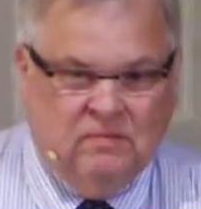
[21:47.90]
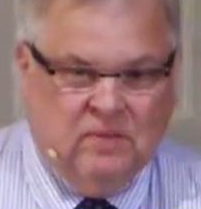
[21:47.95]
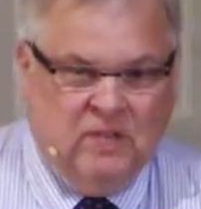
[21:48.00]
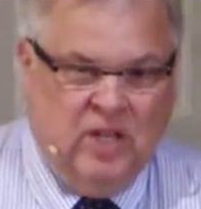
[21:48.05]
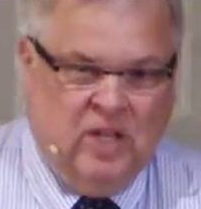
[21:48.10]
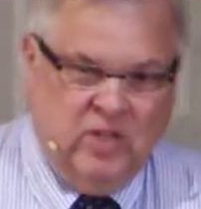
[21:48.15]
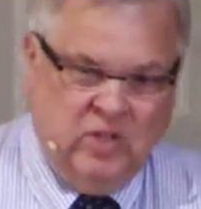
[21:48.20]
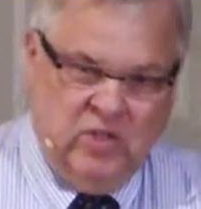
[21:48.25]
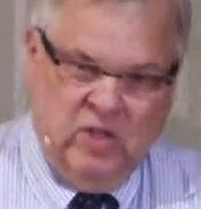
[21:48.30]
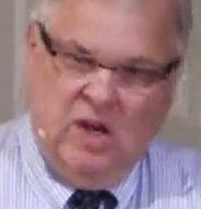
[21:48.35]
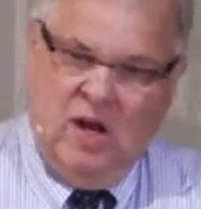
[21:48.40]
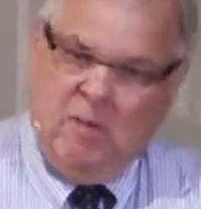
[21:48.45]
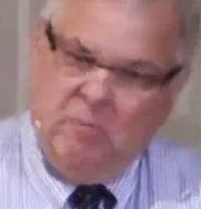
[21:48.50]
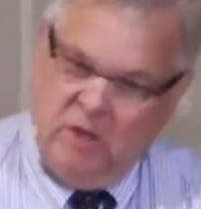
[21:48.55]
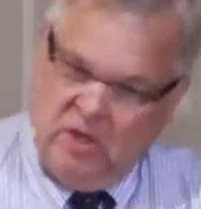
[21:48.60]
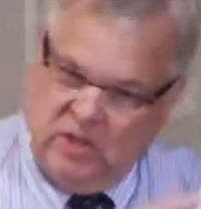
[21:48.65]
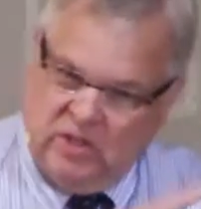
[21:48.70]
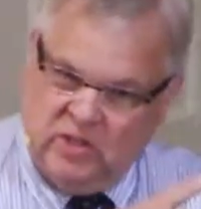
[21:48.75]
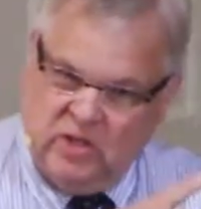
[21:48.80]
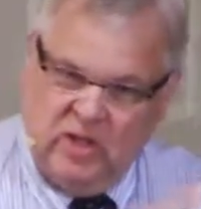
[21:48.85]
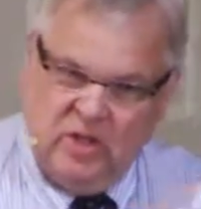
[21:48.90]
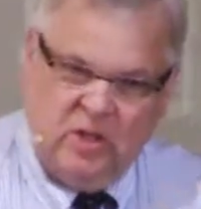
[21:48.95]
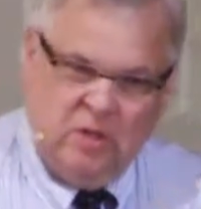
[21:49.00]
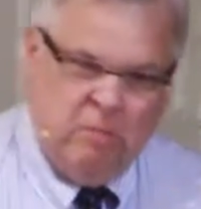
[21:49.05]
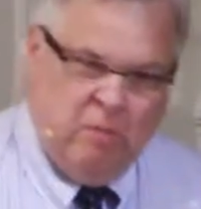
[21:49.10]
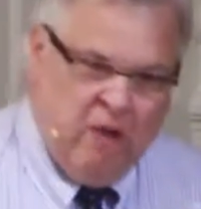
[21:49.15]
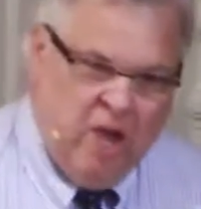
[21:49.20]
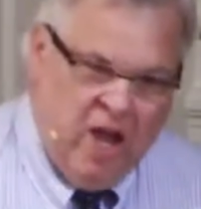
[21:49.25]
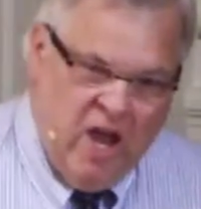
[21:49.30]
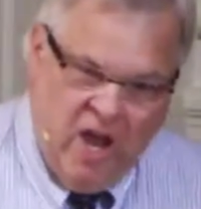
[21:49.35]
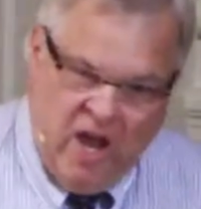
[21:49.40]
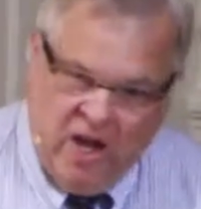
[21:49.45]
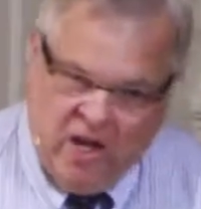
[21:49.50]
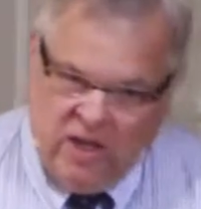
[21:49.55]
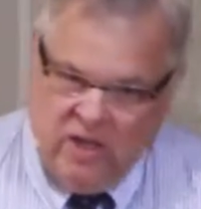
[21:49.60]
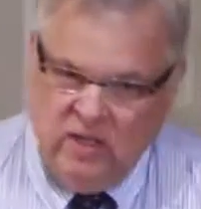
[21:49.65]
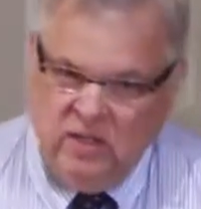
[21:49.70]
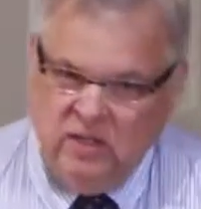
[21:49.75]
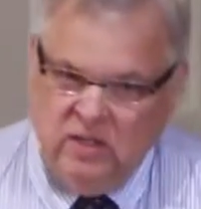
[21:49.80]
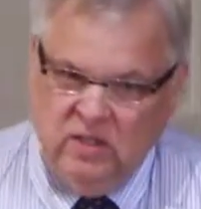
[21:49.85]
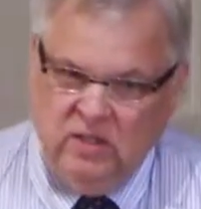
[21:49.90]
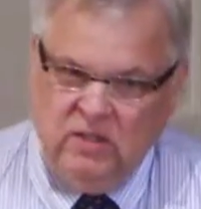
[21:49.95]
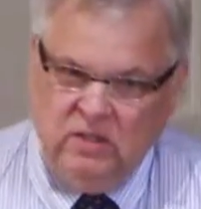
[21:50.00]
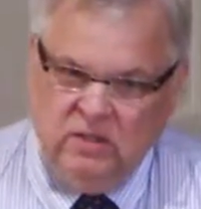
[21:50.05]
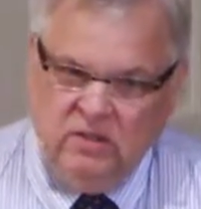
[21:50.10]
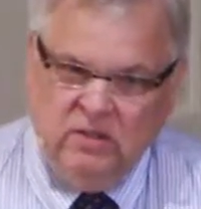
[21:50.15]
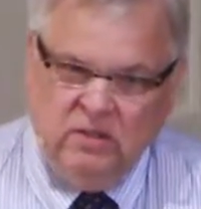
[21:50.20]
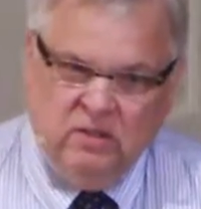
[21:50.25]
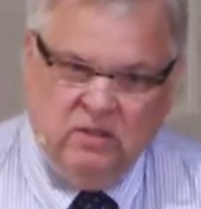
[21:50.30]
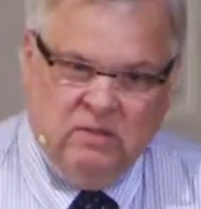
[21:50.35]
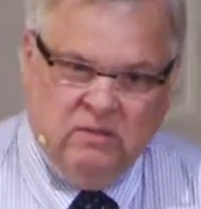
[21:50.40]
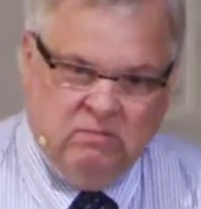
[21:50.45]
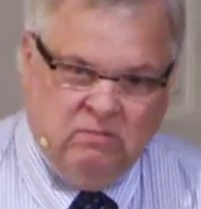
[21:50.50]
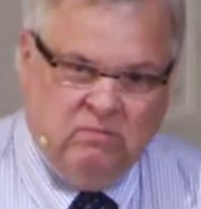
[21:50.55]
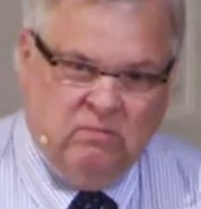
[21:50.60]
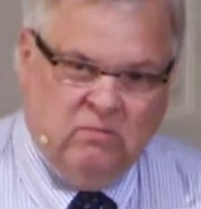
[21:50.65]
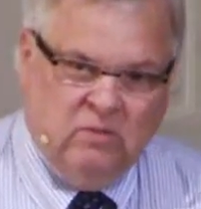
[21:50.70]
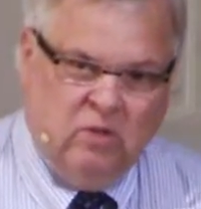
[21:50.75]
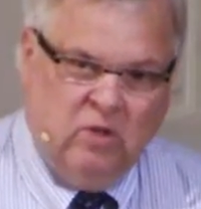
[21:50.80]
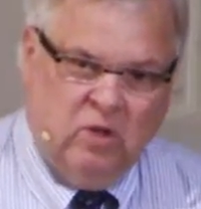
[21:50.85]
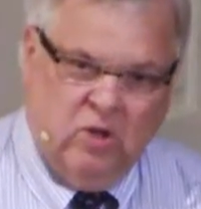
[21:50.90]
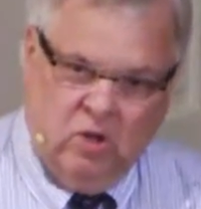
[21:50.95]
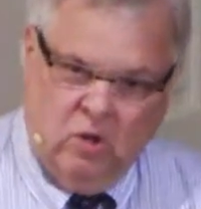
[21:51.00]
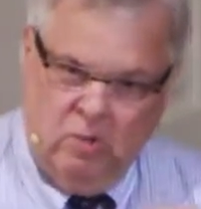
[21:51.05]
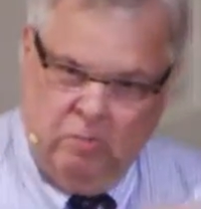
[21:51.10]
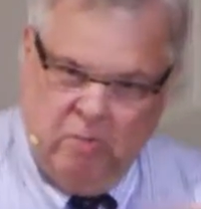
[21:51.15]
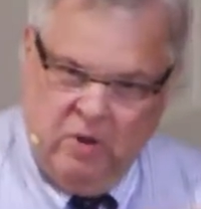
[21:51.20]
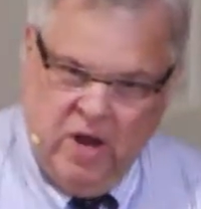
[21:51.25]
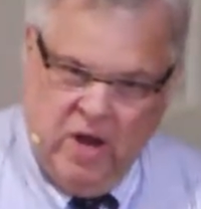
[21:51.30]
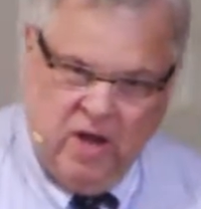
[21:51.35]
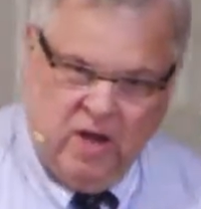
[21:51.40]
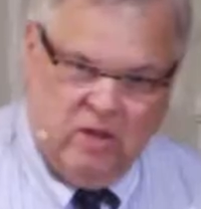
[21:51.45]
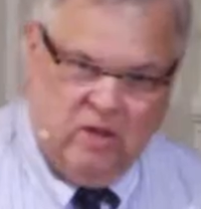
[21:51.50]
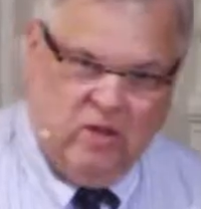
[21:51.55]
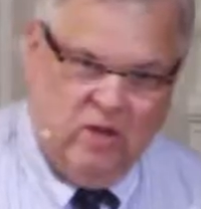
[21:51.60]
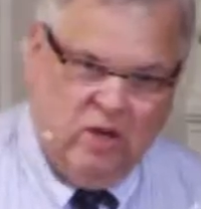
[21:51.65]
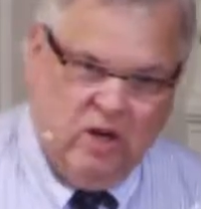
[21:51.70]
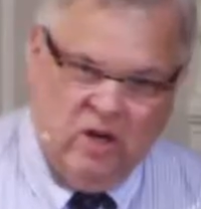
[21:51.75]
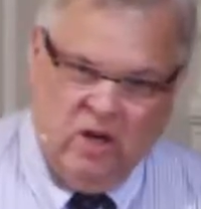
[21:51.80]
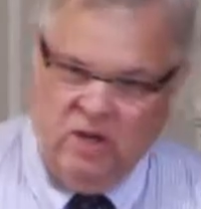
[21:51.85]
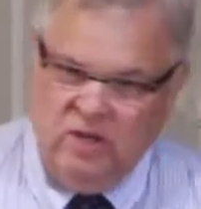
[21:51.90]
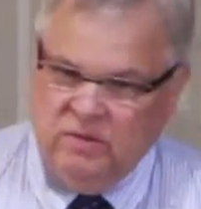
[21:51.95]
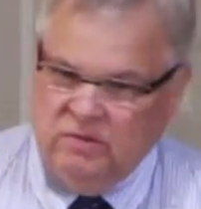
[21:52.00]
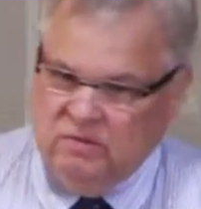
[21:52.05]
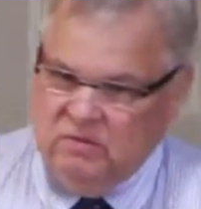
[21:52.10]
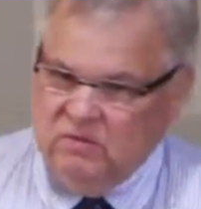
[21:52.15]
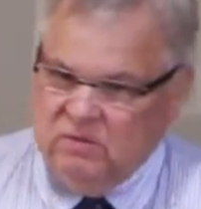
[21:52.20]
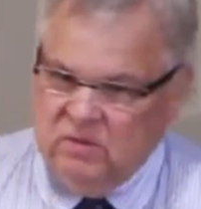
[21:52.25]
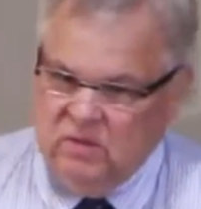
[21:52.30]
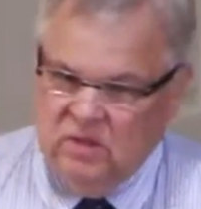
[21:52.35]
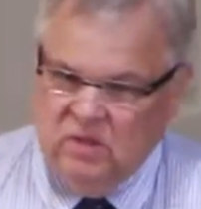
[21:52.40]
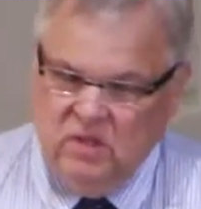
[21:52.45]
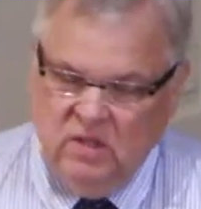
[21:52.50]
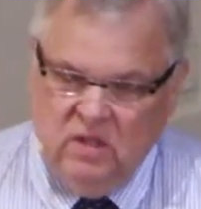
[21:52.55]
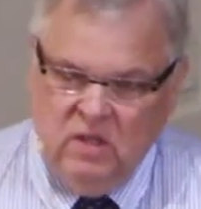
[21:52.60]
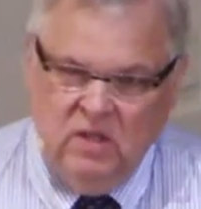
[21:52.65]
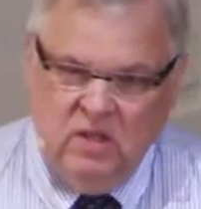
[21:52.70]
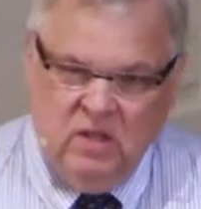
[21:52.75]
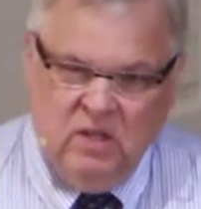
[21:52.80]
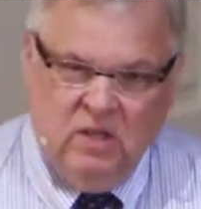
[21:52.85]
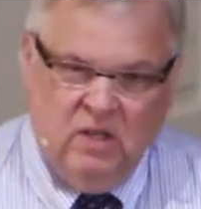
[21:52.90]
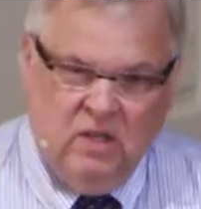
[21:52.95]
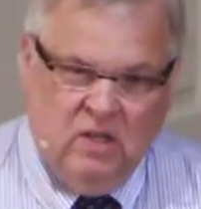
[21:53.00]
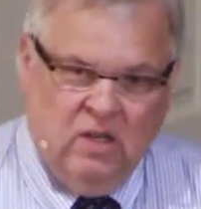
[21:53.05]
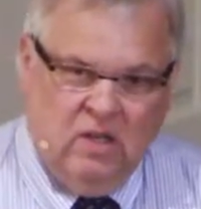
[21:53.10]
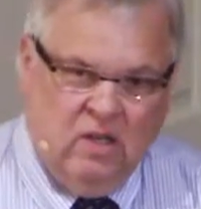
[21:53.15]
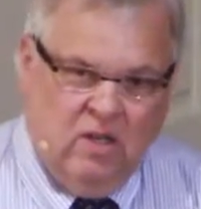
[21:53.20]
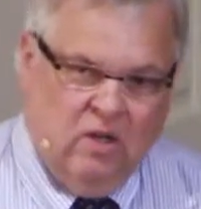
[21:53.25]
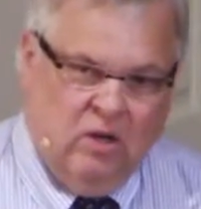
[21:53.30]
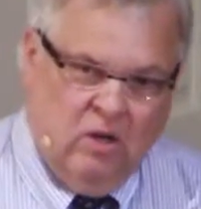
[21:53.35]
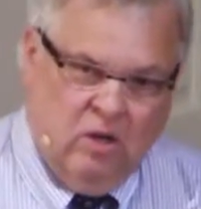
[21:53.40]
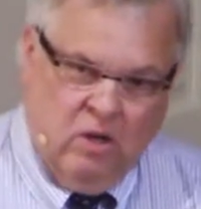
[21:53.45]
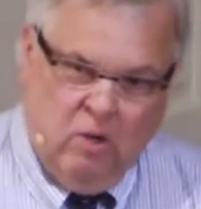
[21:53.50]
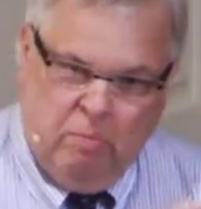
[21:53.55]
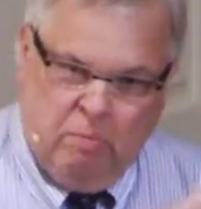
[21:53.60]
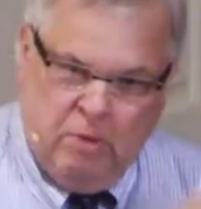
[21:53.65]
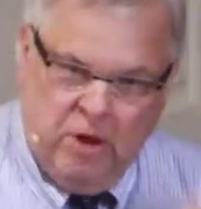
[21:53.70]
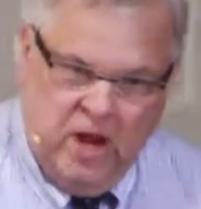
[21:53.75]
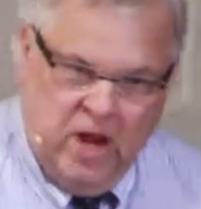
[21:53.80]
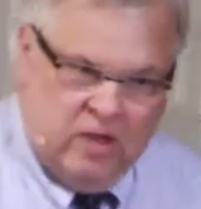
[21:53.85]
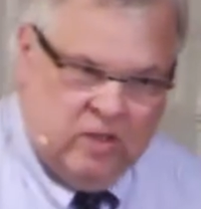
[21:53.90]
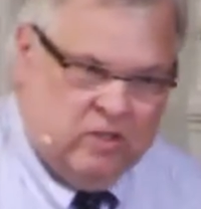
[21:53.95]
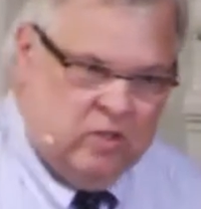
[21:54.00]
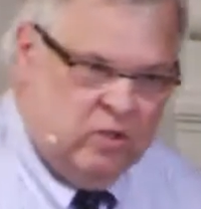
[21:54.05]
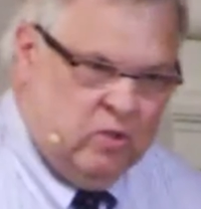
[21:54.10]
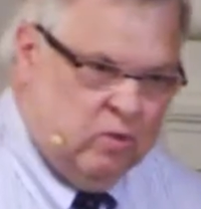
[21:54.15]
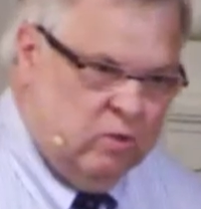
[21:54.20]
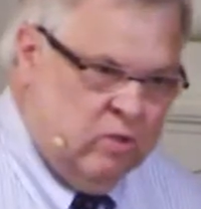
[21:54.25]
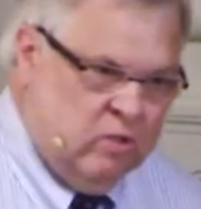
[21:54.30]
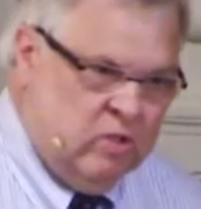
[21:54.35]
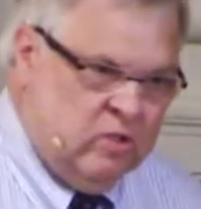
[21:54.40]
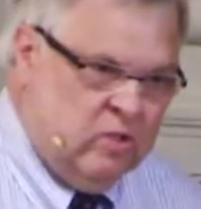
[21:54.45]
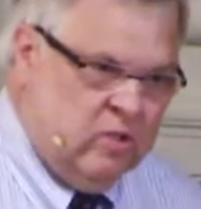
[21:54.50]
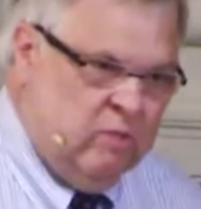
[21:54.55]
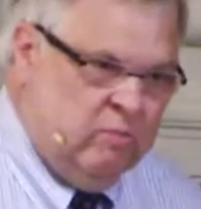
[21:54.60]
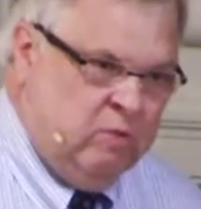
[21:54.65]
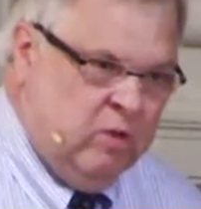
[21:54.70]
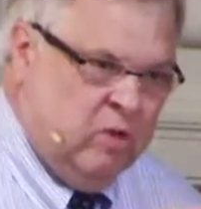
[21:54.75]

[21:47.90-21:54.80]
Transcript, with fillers: And said, I'm going to take you back. You're going to go back there. You're going to go back to Jerusalem.